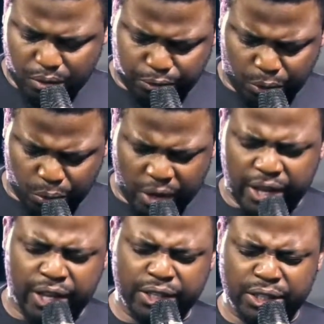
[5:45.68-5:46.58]
For
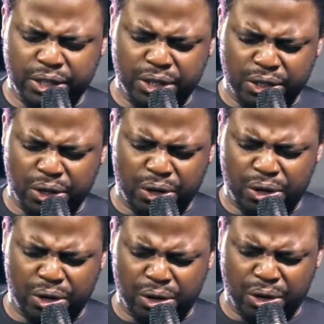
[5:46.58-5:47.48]
when the
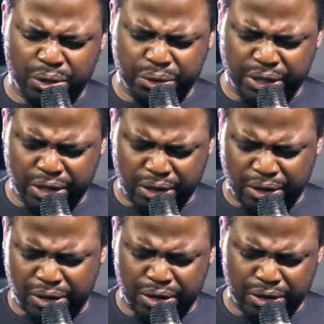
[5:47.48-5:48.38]
glory
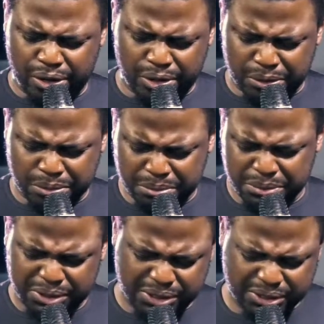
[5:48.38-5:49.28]

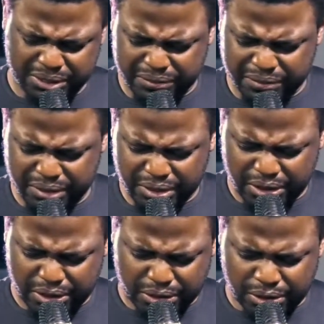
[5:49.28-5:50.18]
comes,
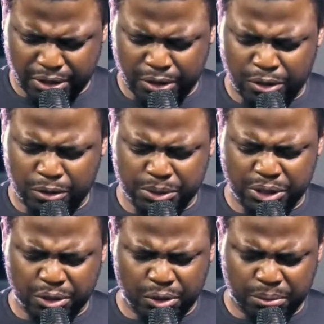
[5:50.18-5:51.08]
there'll
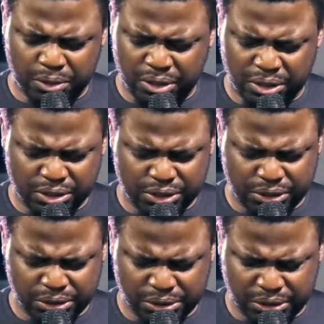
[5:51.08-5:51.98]
be no much
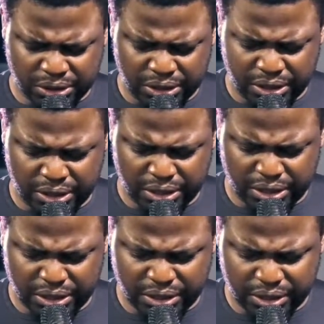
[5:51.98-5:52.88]
to say.